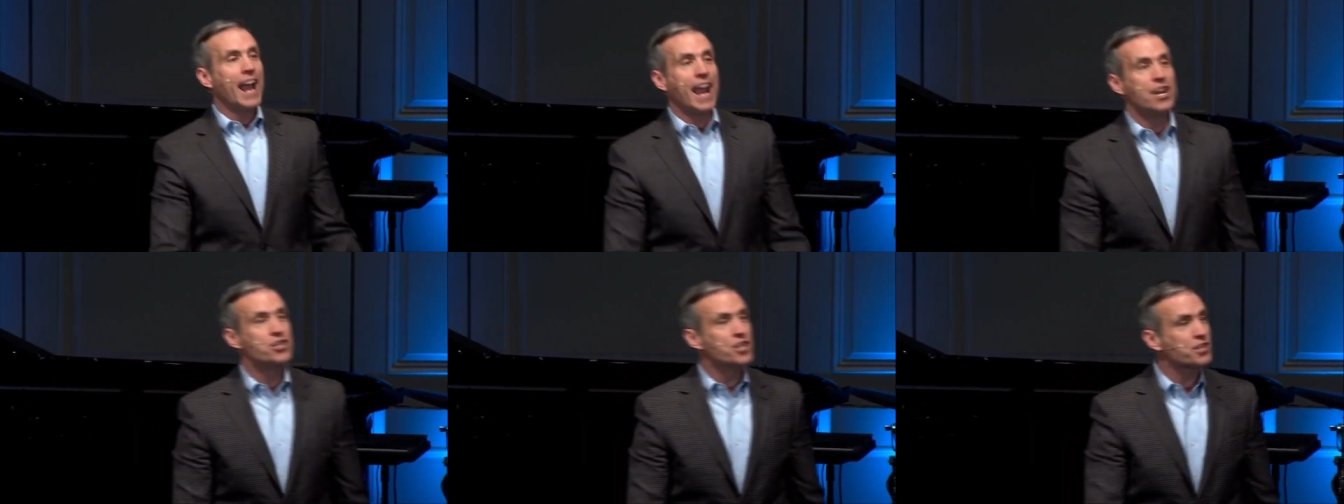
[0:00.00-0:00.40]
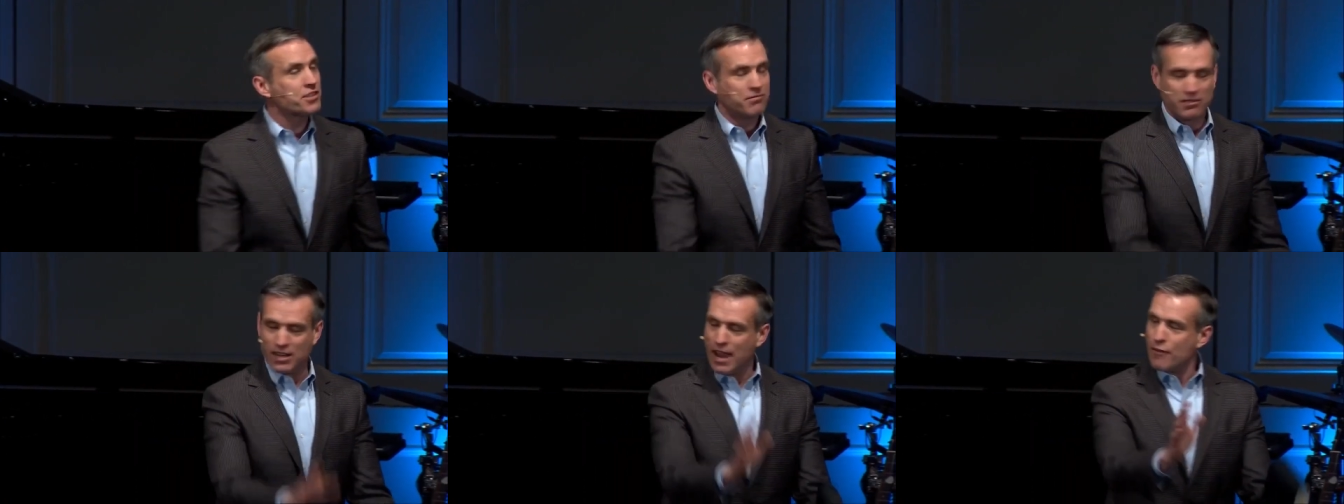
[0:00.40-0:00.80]
He
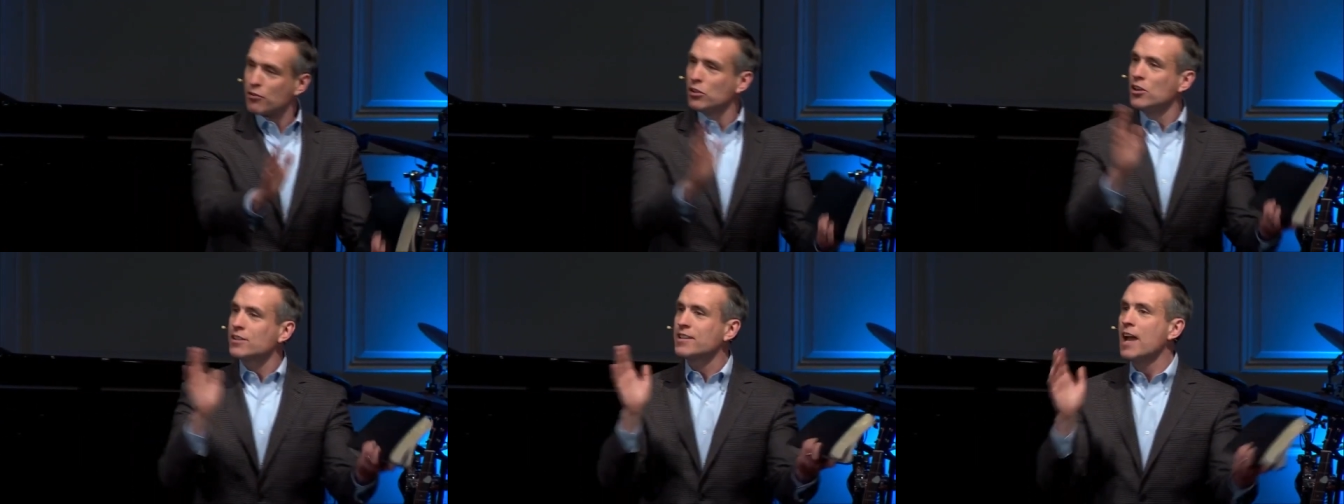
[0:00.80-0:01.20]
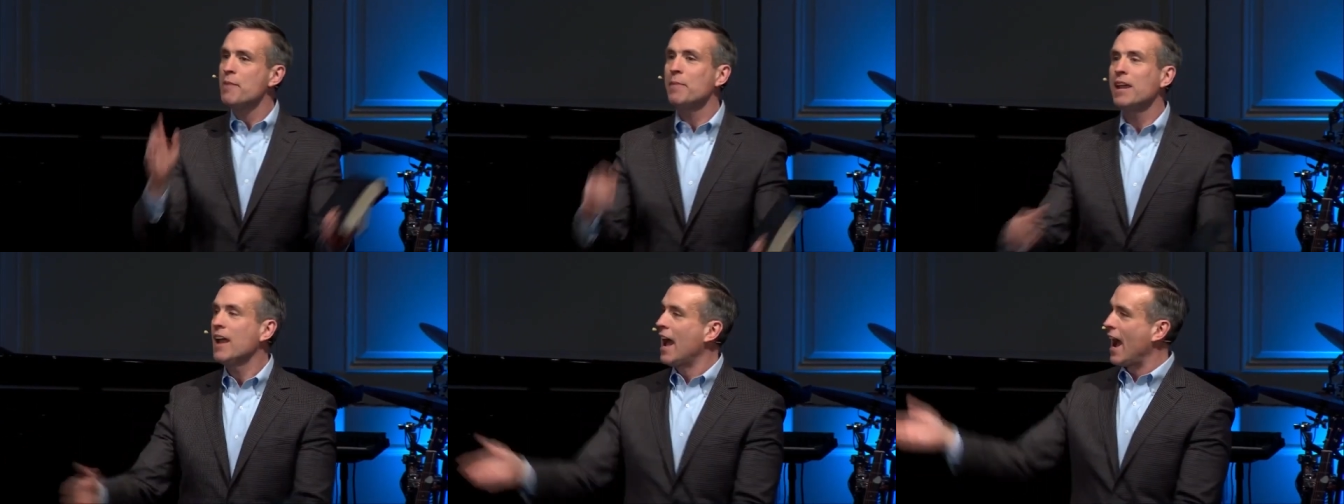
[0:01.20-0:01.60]
just never looked
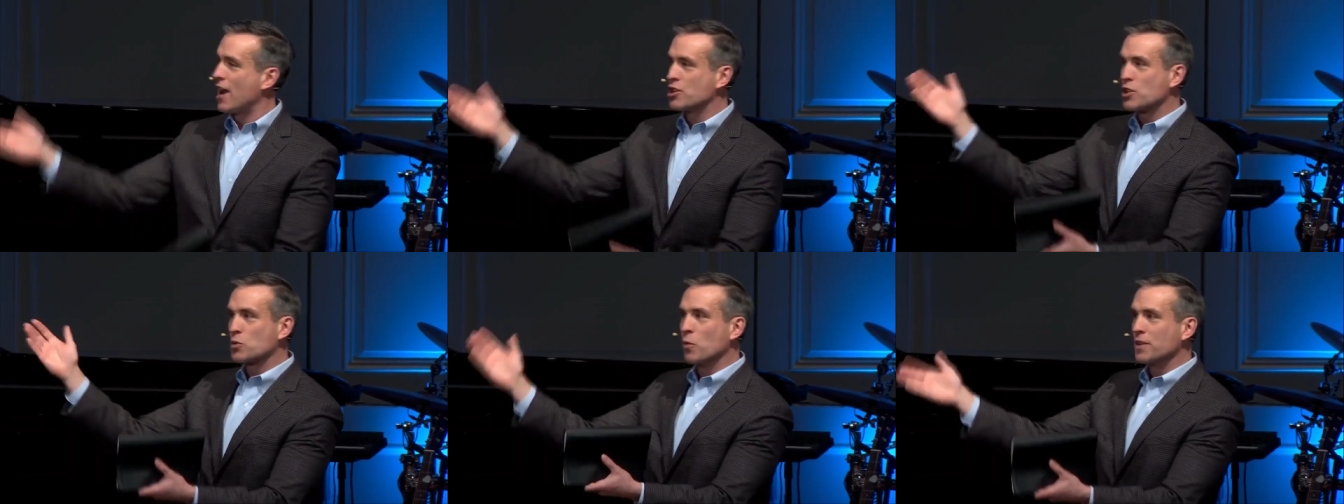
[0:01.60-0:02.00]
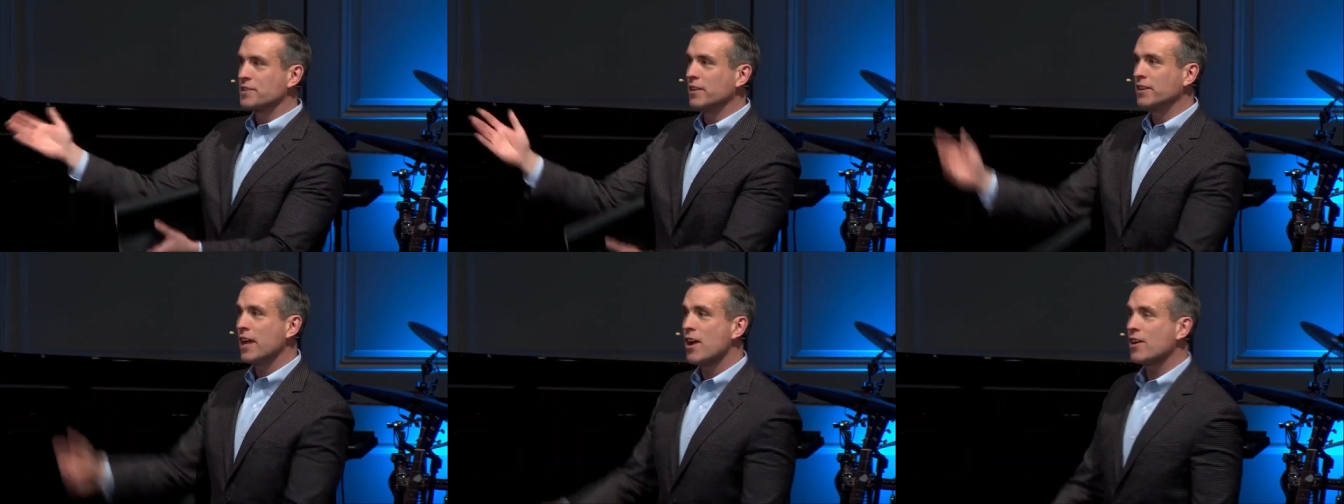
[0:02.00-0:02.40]
at me. I just
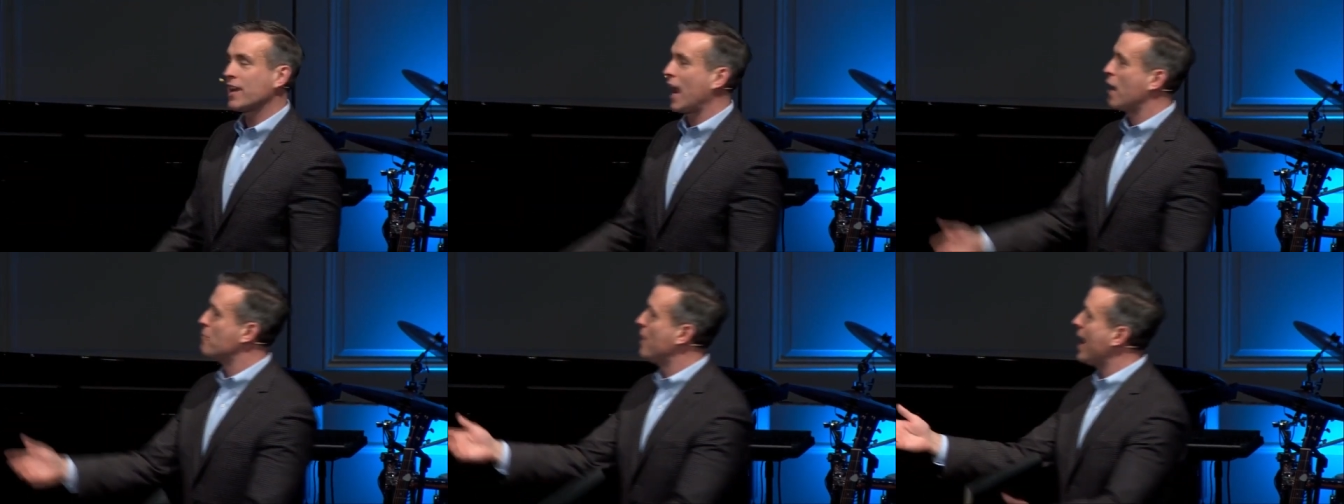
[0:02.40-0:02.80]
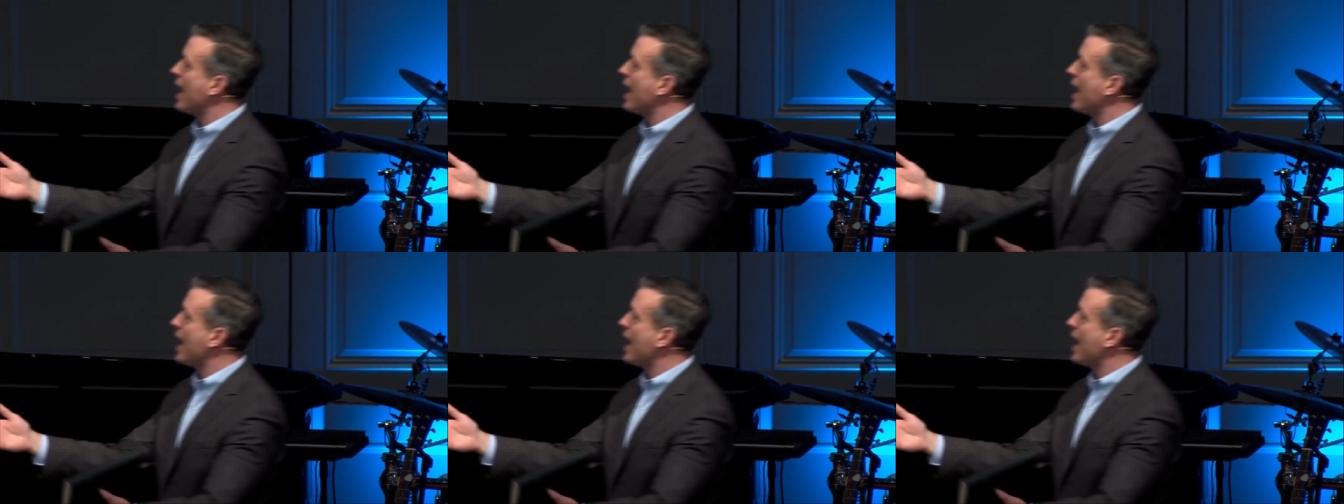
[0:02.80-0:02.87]
wasn't there. Came